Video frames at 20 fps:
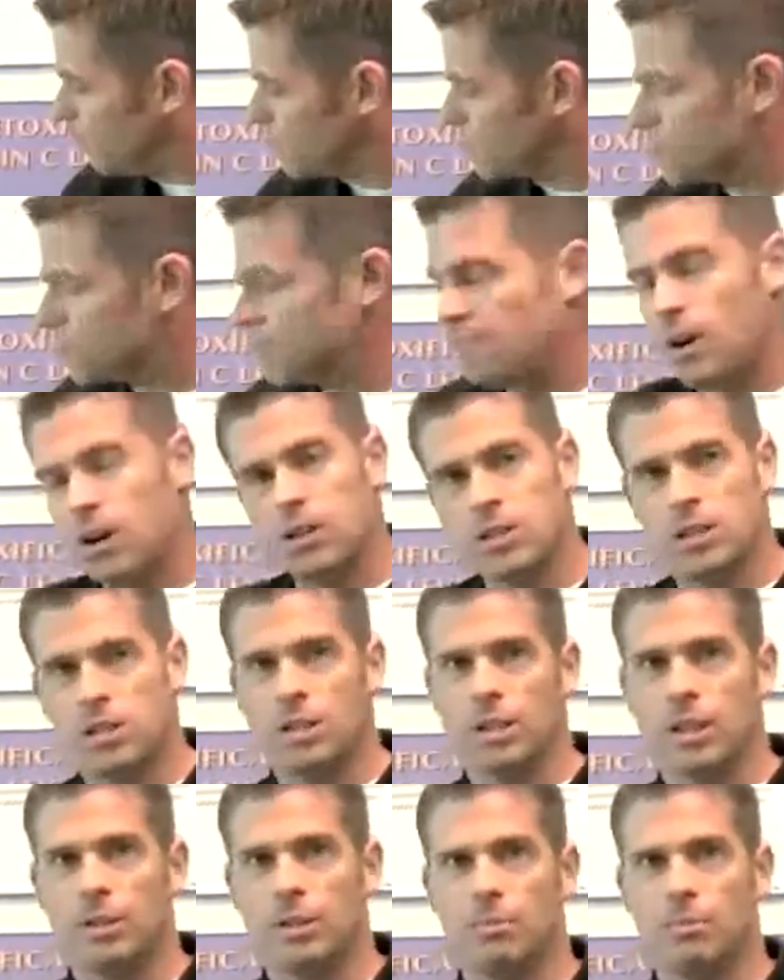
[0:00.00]
was
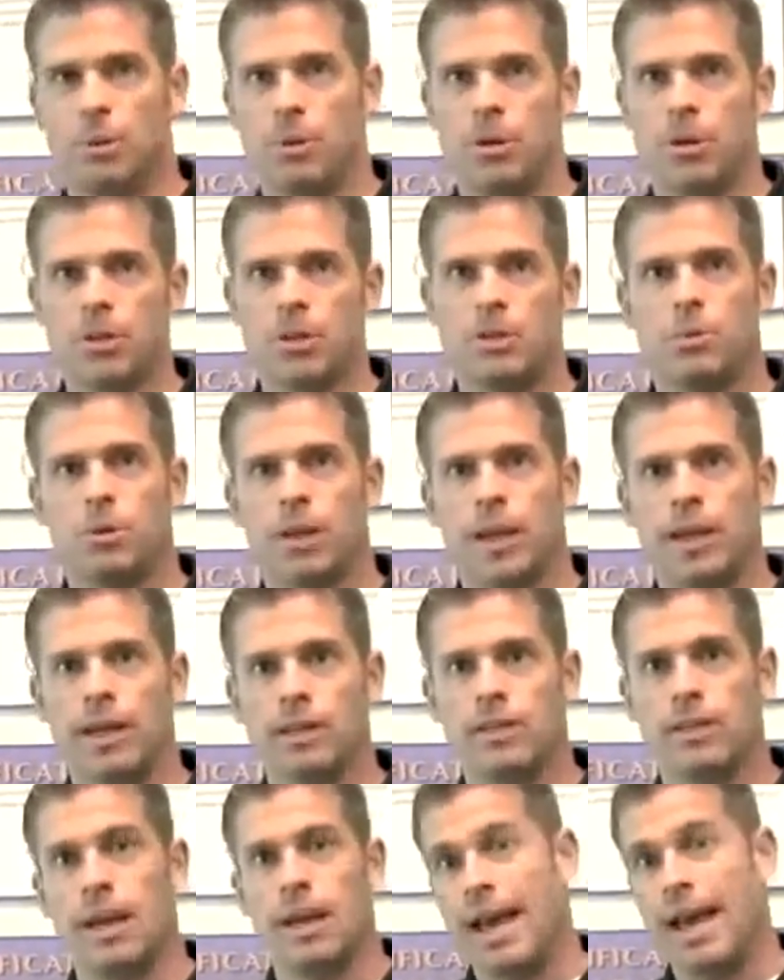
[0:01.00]
functional endpoints
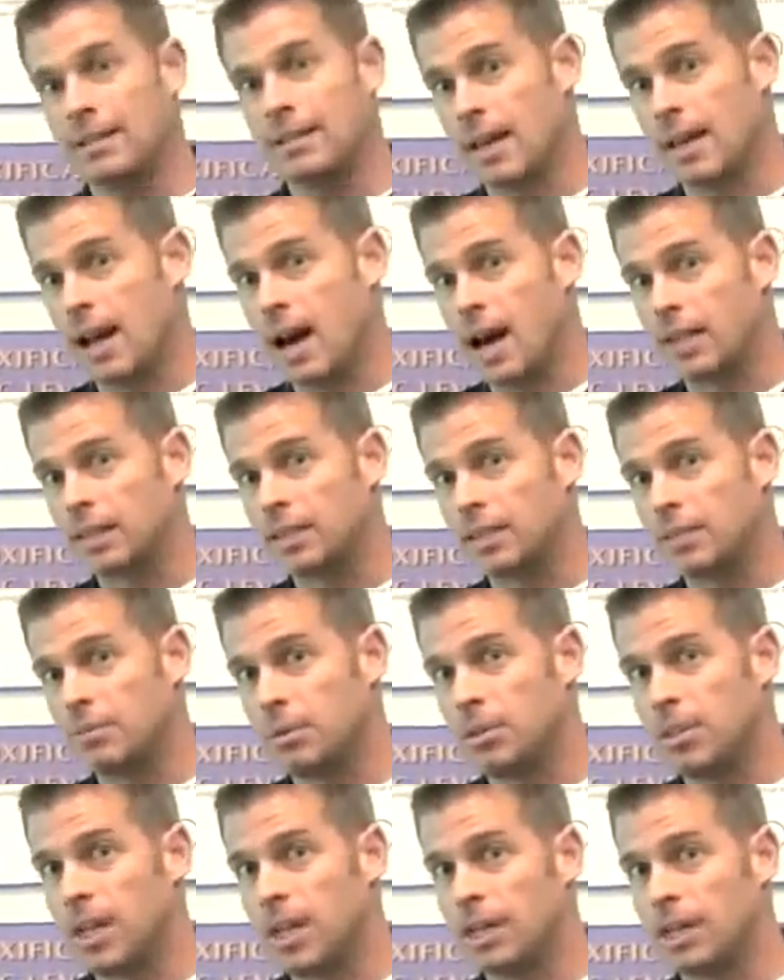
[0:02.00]
related to
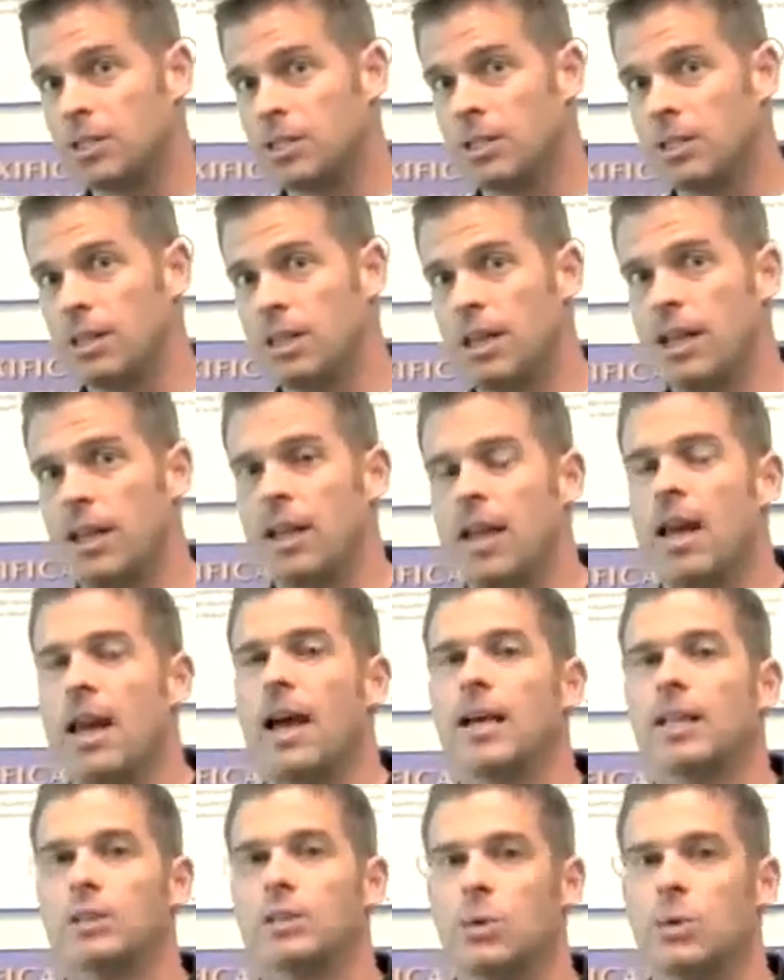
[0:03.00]
antioxidant protection,
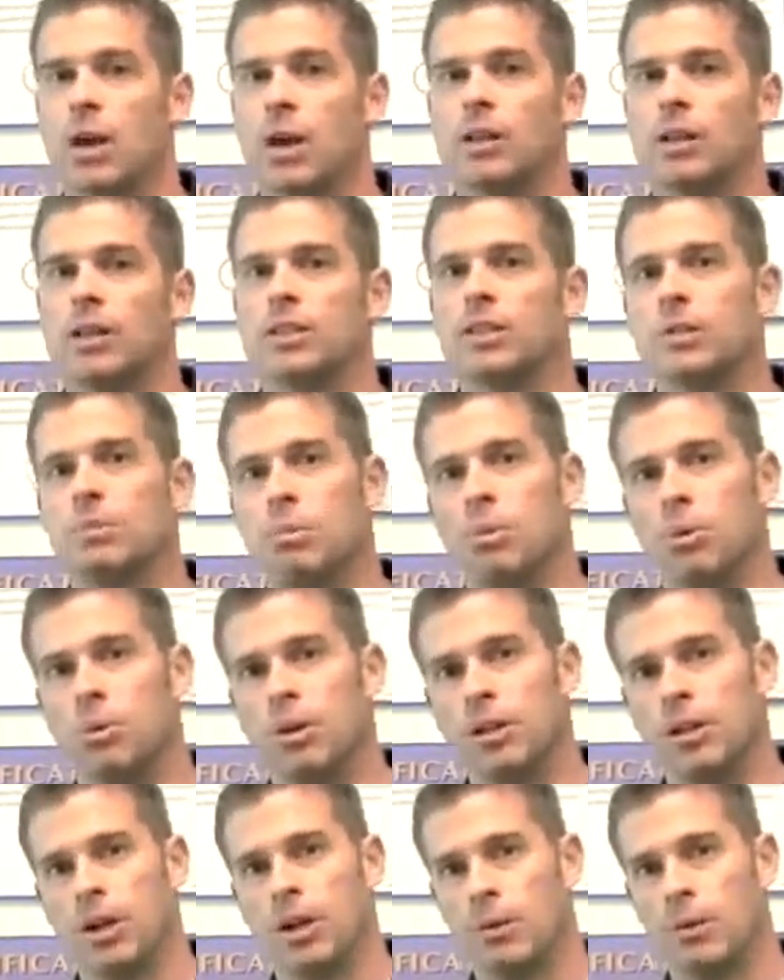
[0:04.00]
as well as
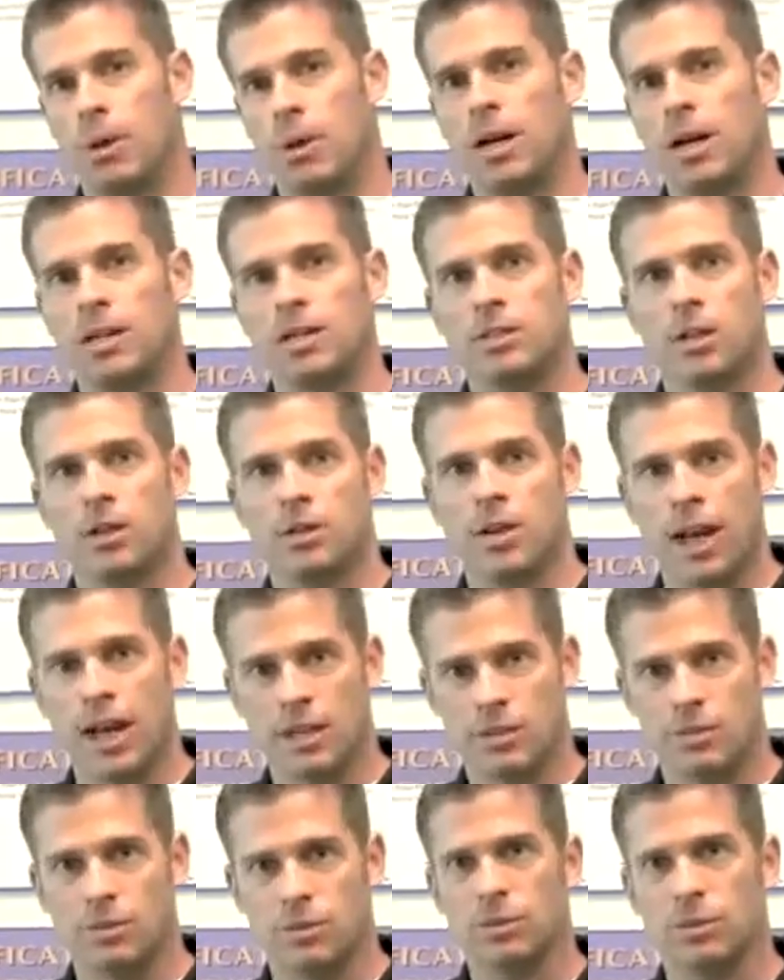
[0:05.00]
supporting our body's own
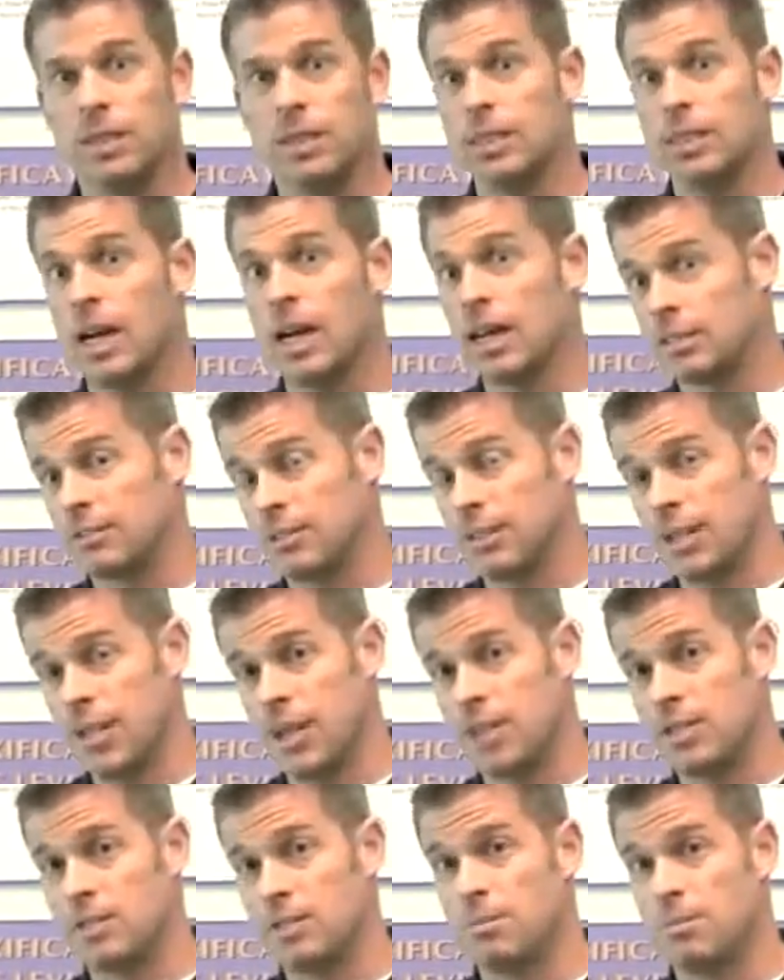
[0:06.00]
natural
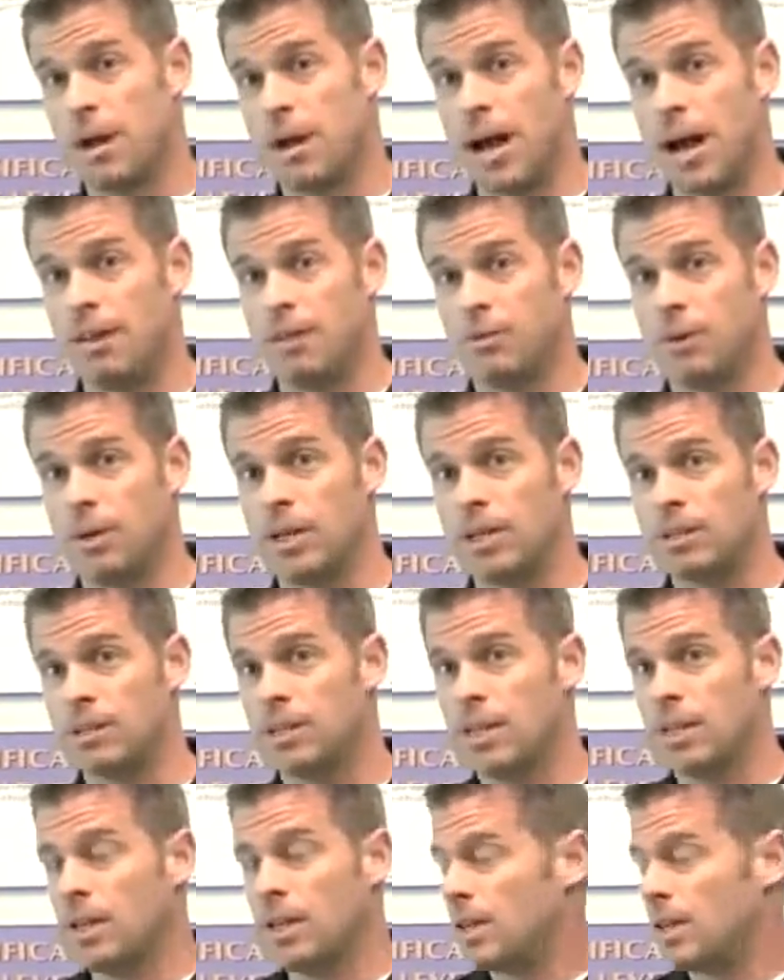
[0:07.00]
detoxification pathways.